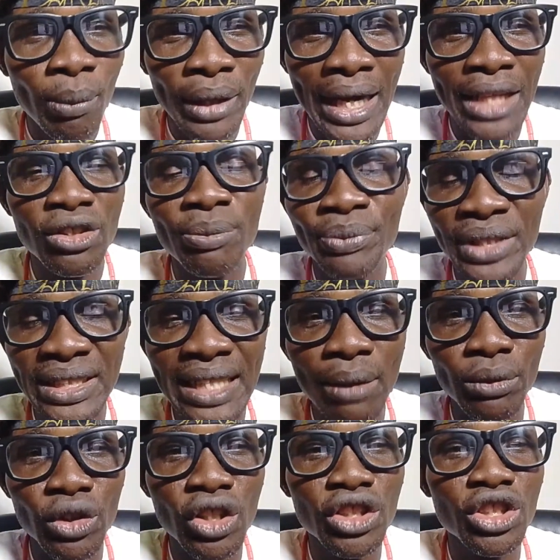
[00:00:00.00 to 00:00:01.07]
but there are some things
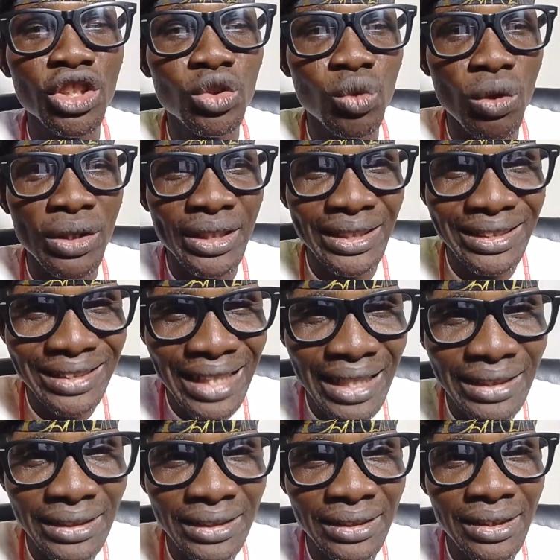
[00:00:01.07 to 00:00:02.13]
that we just need to
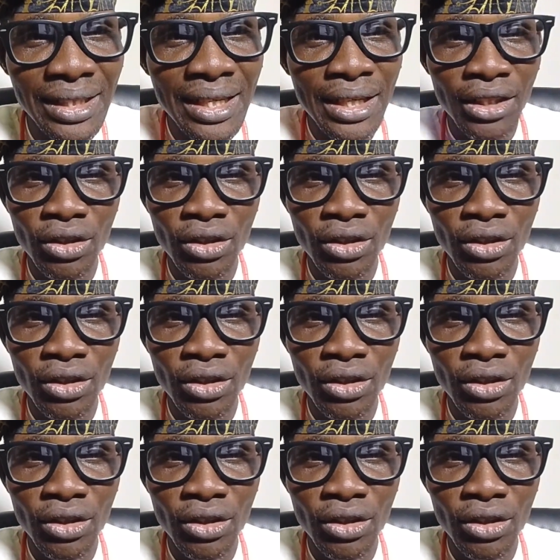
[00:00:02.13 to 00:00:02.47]
understand,